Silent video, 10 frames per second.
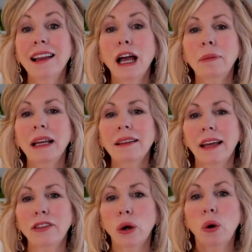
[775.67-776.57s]
climbing
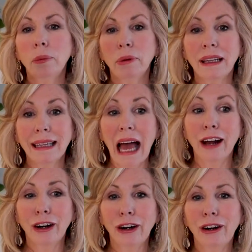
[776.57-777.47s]
like the corporate
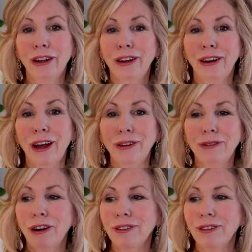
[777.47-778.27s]
ladder you know you've